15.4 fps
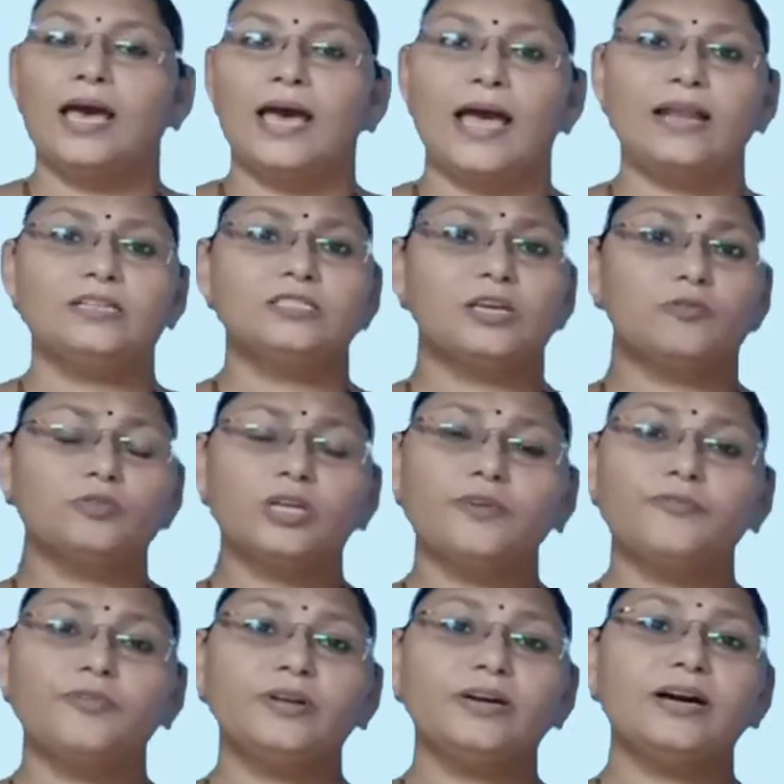And South
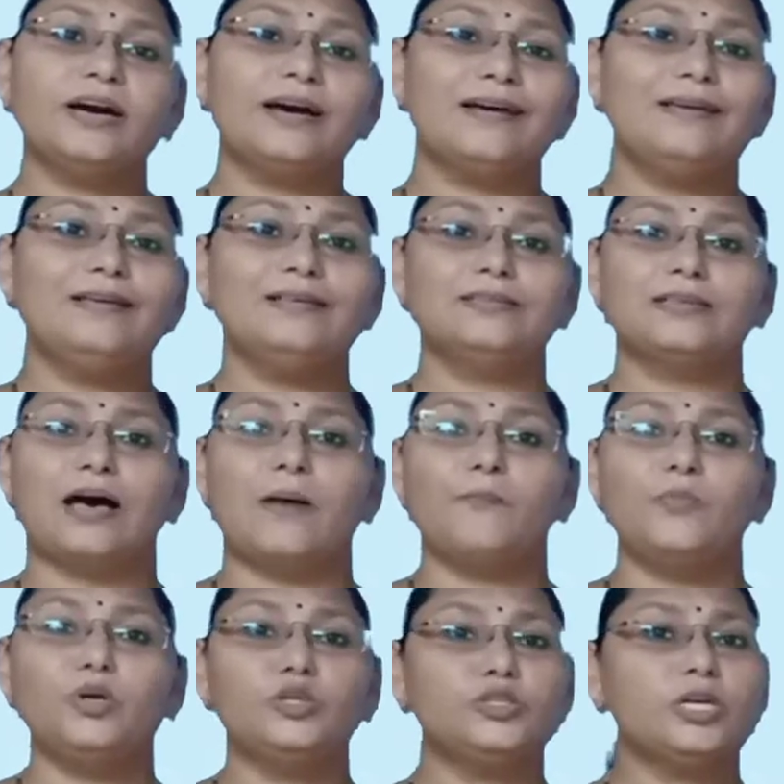Africa is a
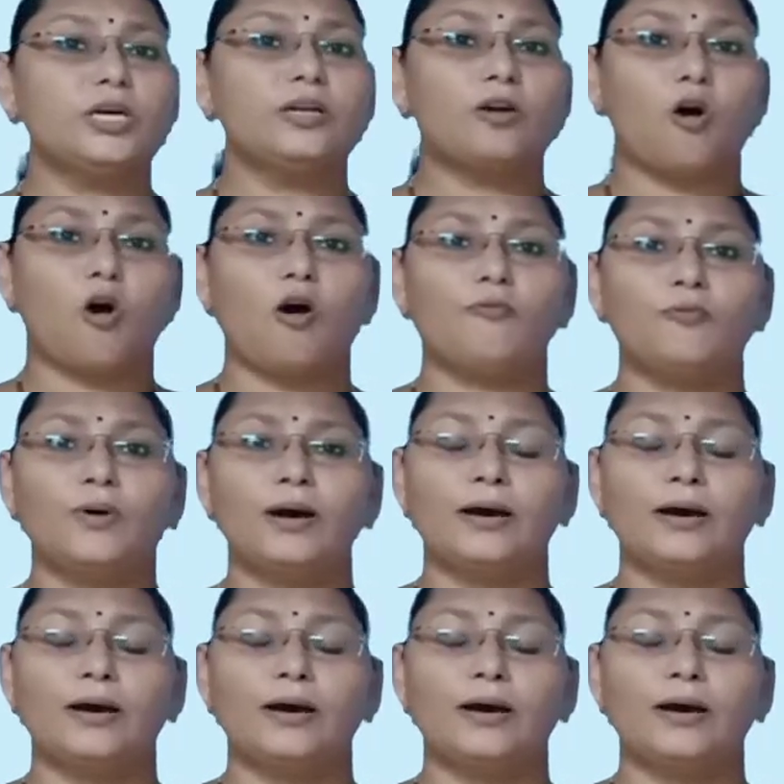mixture of